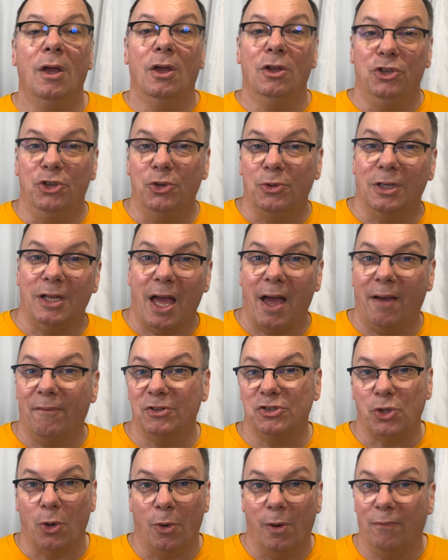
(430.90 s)
you can have
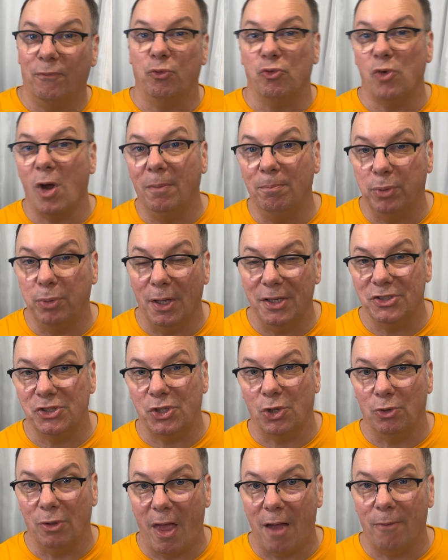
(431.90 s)
it so if red plays
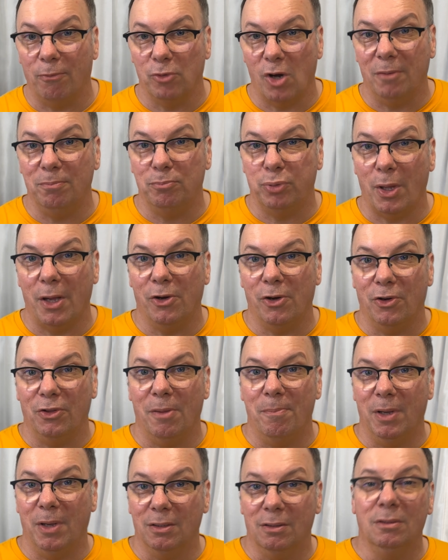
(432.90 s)
to that red player in
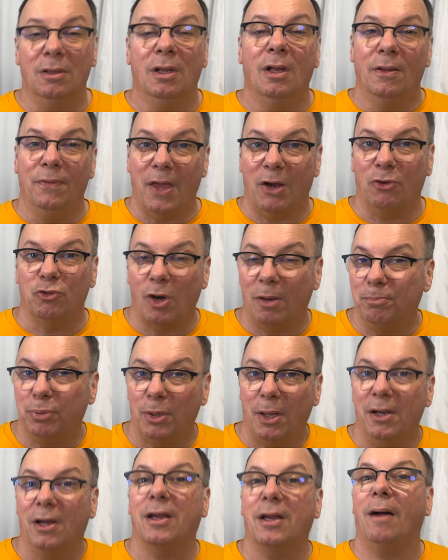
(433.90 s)
the middle, that red
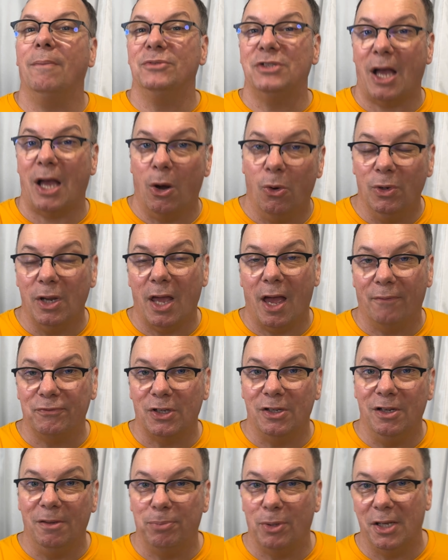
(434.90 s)
player comes out
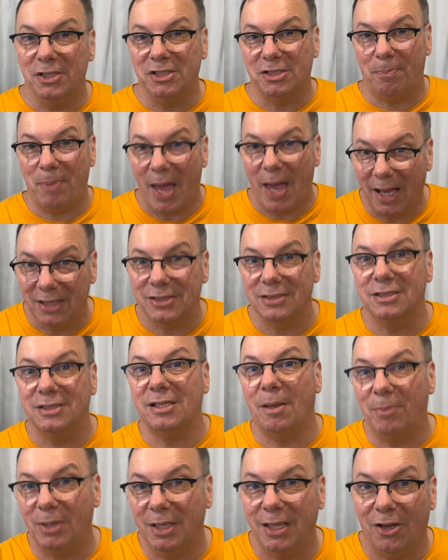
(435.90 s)
after he plays the pass and
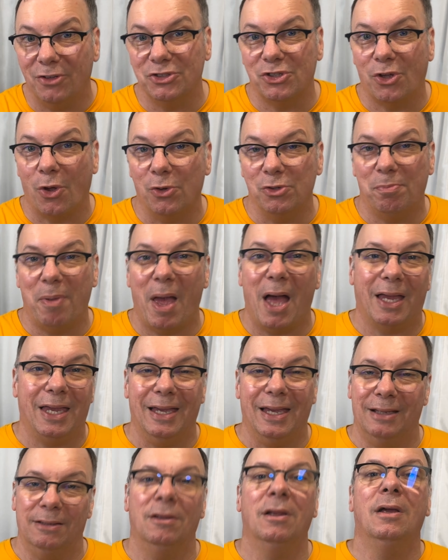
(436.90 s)
somebody else goes back
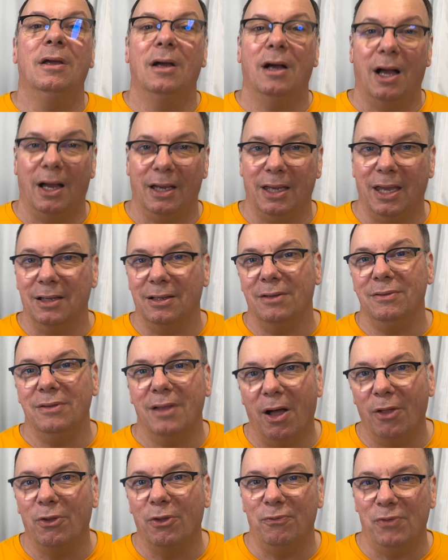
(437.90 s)
in. Again,
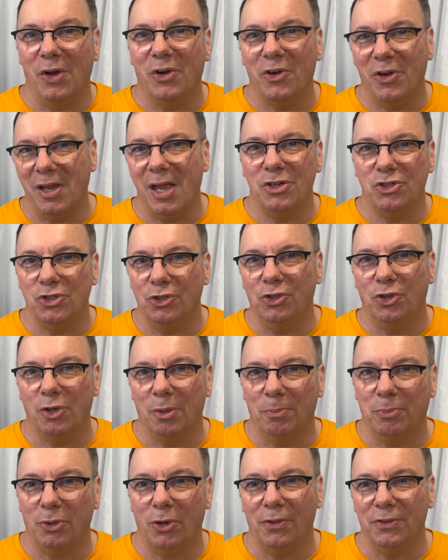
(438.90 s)
another variation you
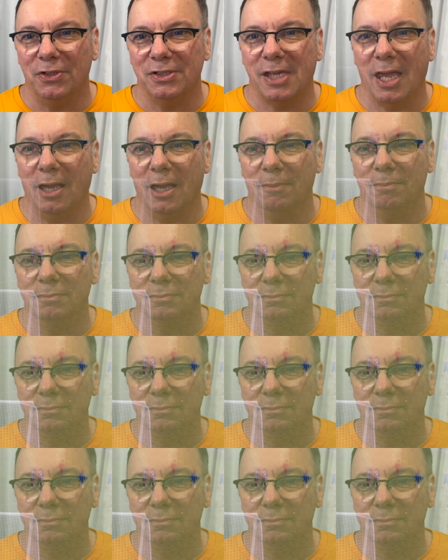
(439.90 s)
can put on this game.